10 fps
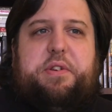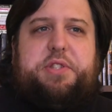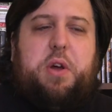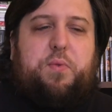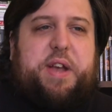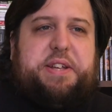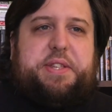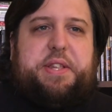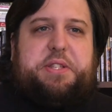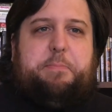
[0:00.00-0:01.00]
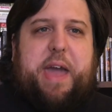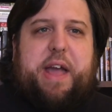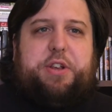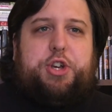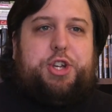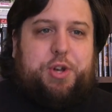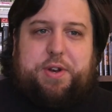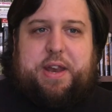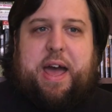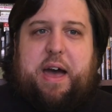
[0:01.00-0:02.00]
There's no reason this band
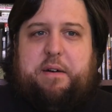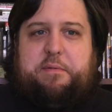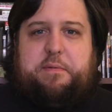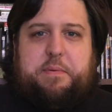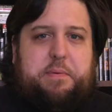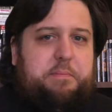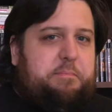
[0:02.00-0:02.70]
shouldn't have